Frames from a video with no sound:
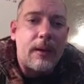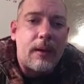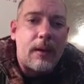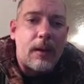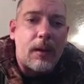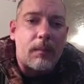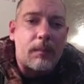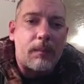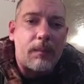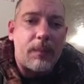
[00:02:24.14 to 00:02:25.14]

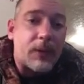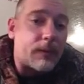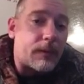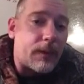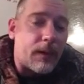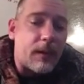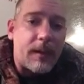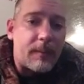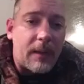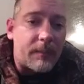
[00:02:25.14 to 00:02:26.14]
But,
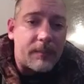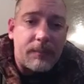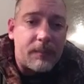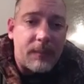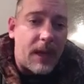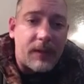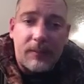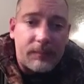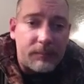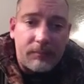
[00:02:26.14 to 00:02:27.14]
I'm not
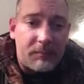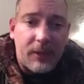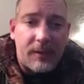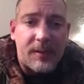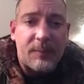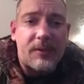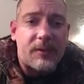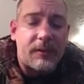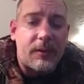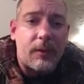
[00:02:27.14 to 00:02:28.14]
going to dismiss,
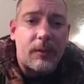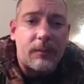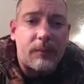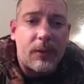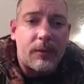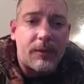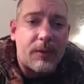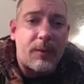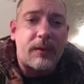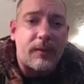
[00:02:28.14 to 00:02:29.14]
or
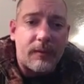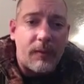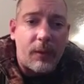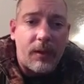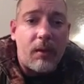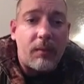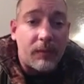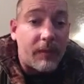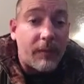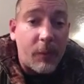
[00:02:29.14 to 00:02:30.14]
degrade Lavoy at all.
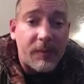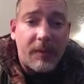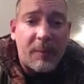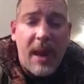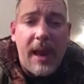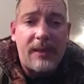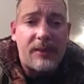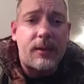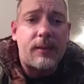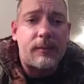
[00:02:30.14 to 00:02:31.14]
Lavoy was very
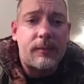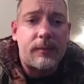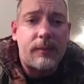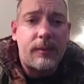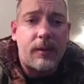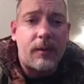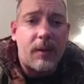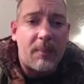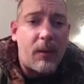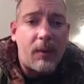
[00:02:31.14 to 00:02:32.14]
passionate,
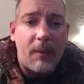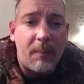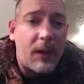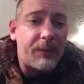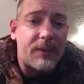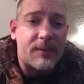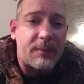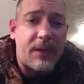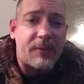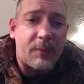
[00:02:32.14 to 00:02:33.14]
about this,
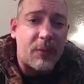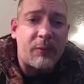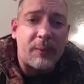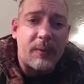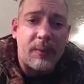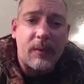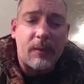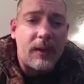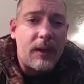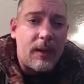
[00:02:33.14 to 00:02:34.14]
about the movement,
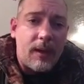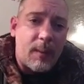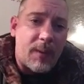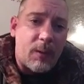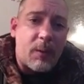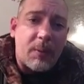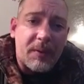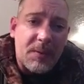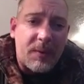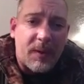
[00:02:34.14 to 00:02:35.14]
about what we were
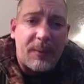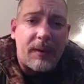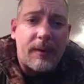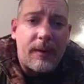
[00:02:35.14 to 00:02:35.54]
doing up here.